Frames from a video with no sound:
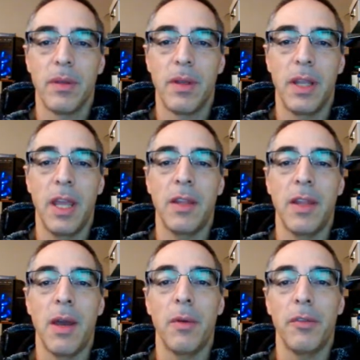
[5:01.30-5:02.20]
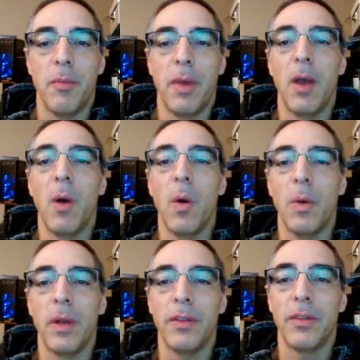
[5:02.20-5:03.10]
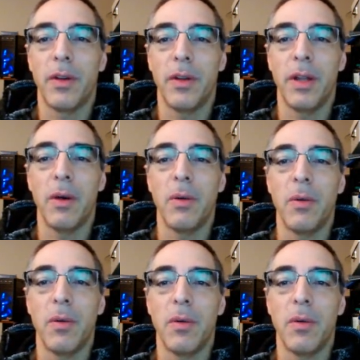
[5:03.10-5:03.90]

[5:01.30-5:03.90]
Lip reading: and again, that wasn't my goal when I started out